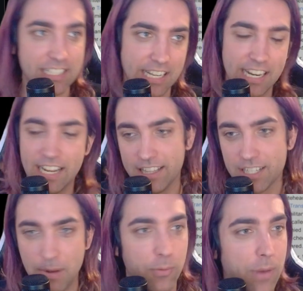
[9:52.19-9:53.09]
and this
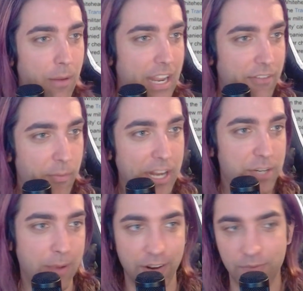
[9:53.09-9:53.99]
man would probably have a page
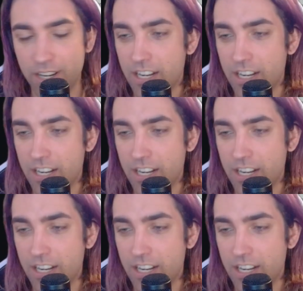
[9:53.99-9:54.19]
about him.